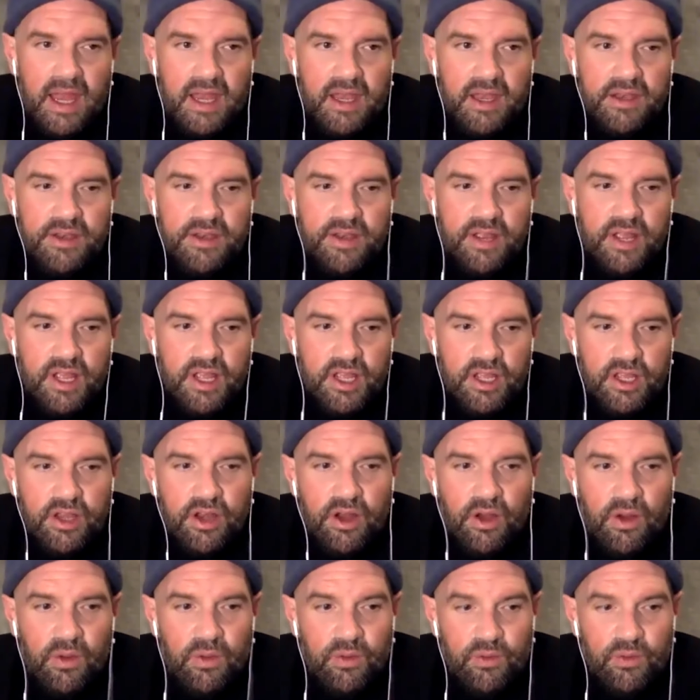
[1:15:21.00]
and
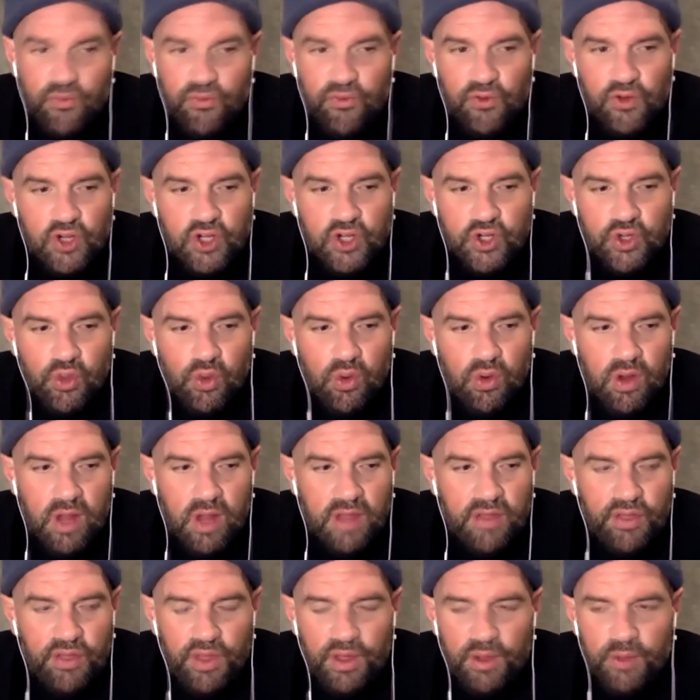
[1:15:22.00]
you know for
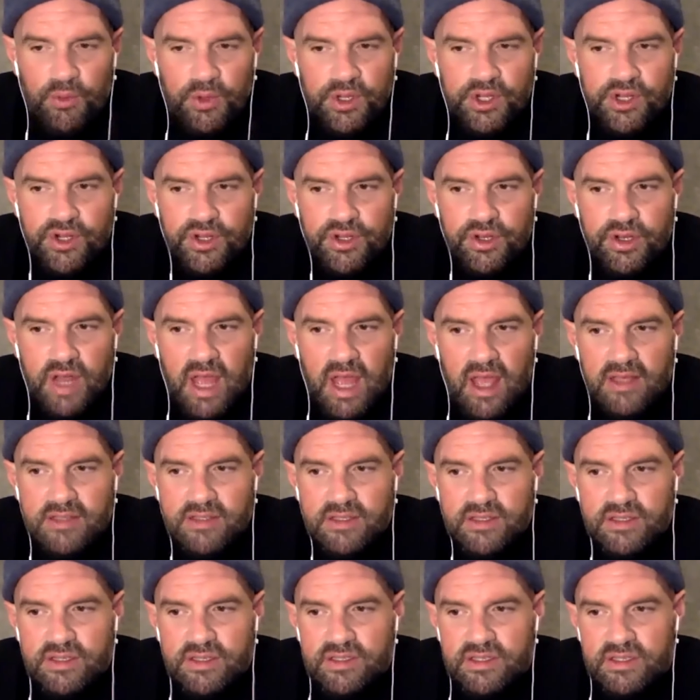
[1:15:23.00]
sure i think we should
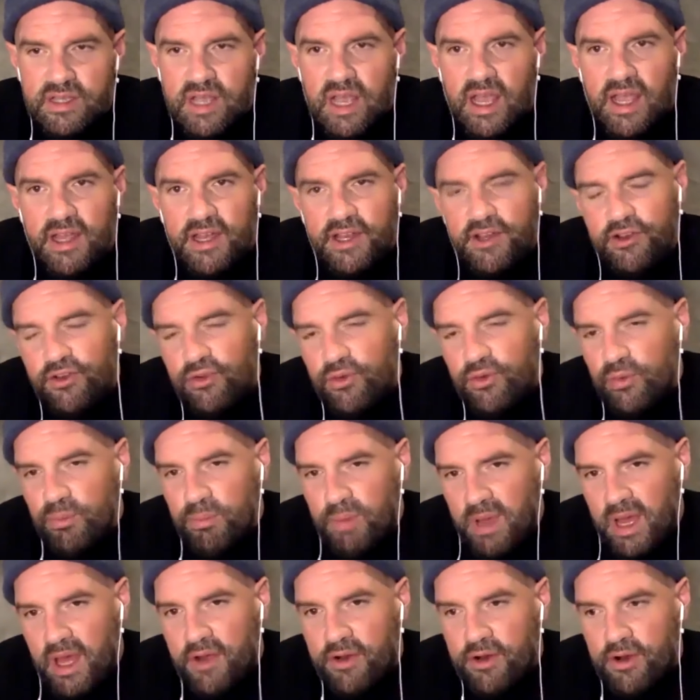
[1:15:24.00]
as a society do
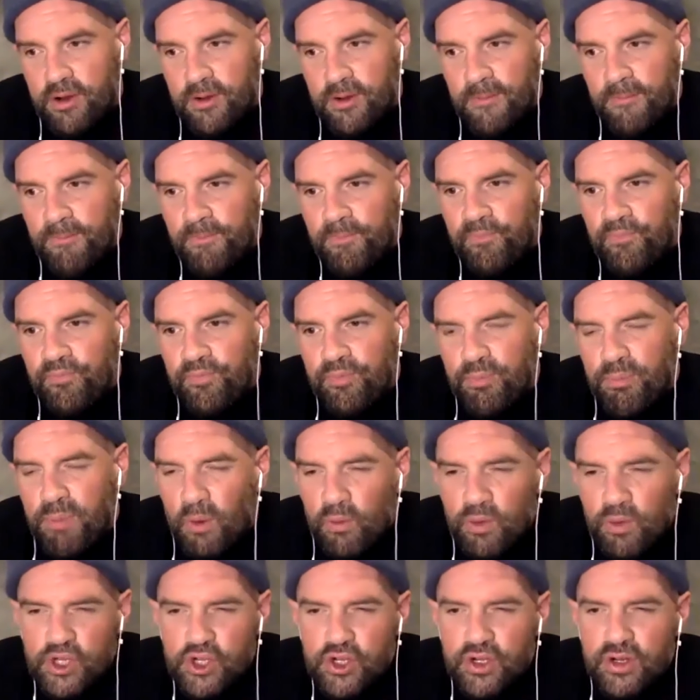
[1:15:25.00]
better
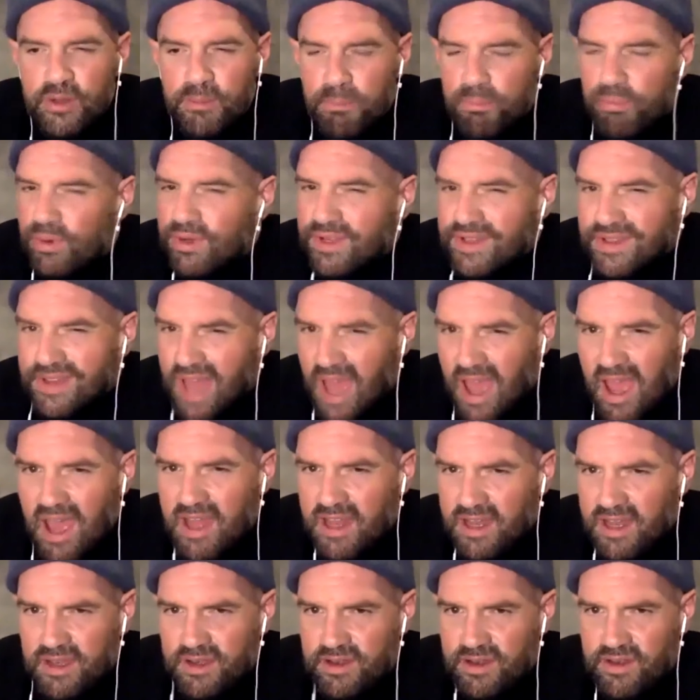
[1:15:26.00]
but we shouldn't
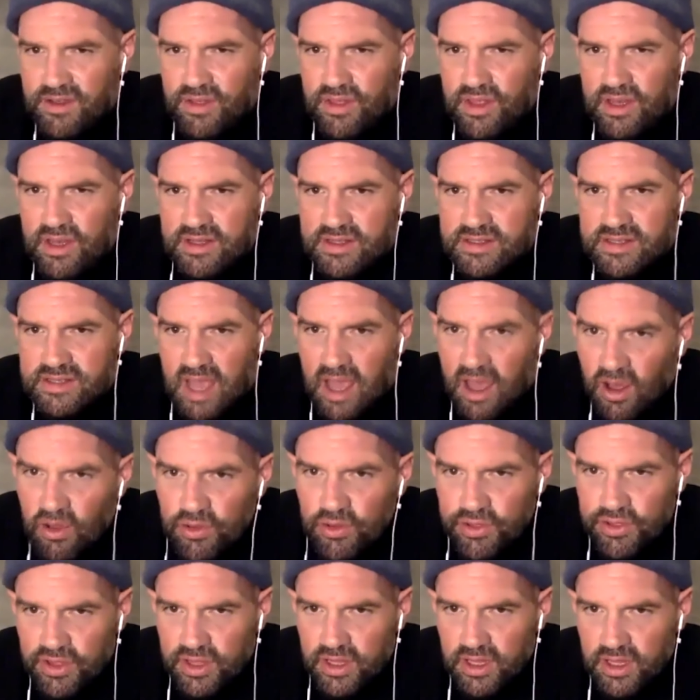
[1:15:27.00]
pretend that it's
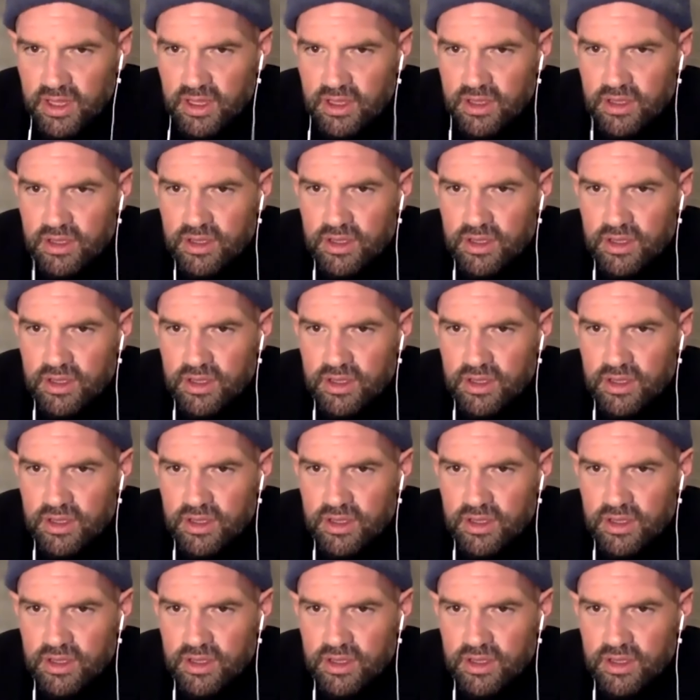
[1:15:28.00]
healthy